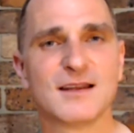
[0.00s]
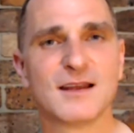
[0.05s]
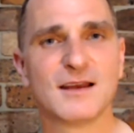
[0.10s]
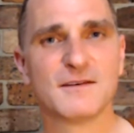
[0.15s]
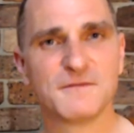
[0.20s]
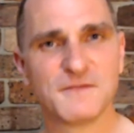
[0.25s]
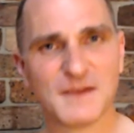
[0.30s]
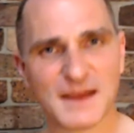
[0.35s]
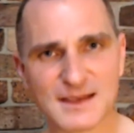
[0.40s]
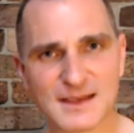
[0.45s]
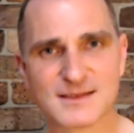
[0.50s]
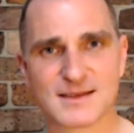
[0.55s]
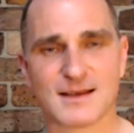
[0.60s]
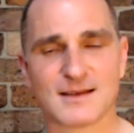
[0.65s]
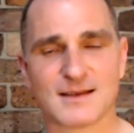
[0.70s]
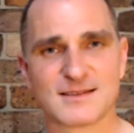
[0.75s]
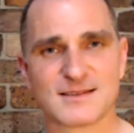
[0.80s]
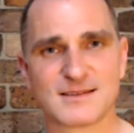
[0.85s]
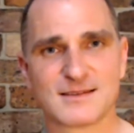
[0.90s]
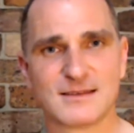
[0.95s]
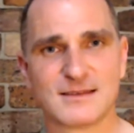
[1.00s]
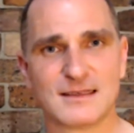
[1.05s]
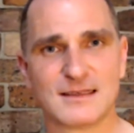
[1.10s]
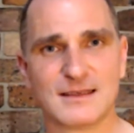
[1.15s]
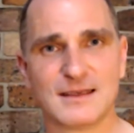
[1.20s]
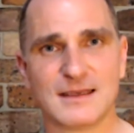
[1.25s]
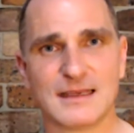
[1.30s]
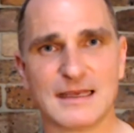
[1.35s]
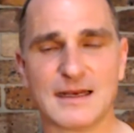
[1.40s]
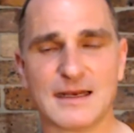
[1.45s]
affects us
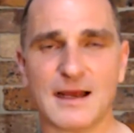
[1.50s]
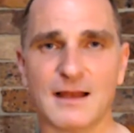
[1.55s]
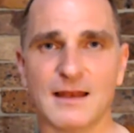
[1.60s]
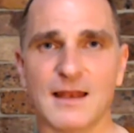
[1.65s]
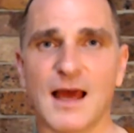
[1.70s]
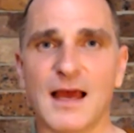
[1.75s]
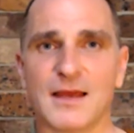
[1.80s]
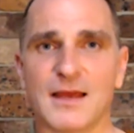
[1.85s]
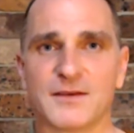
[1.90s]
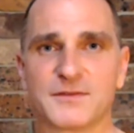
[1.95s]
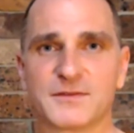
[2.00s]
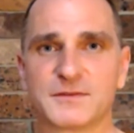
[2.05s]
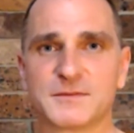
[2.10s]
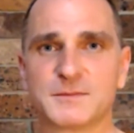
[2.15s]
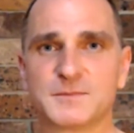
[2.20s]
in our life.